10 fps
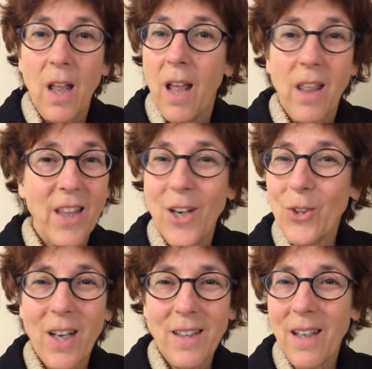and they don't
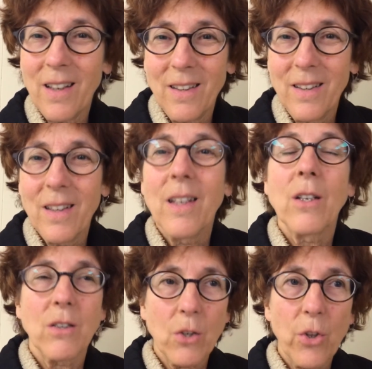like it.
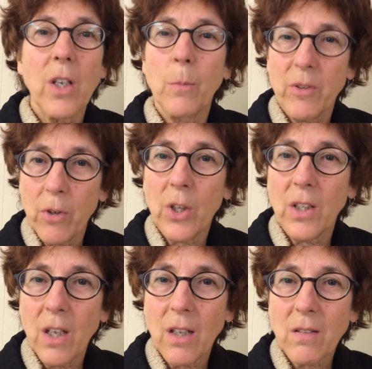So they're going to be voting
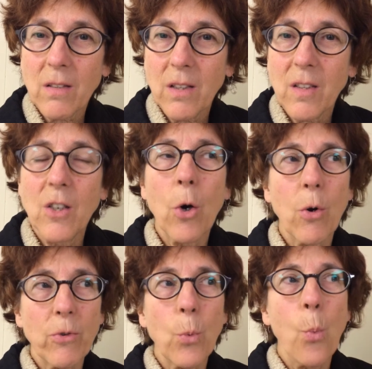yes. It's an
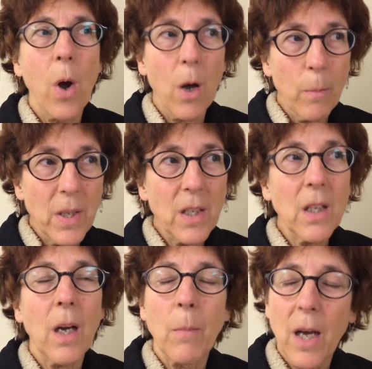overwhelming
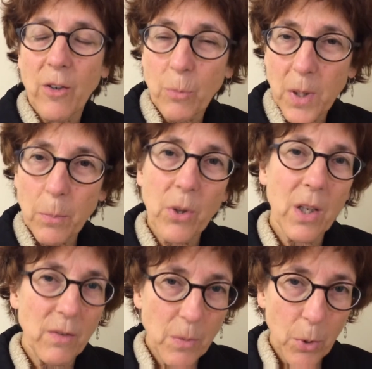amount of people that
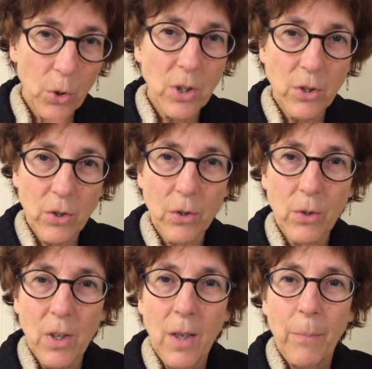I've spoken to,
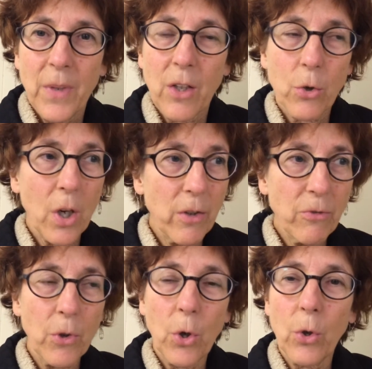either on the
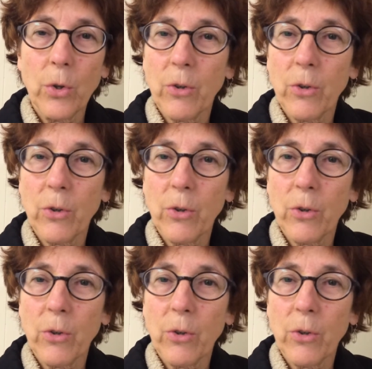phone or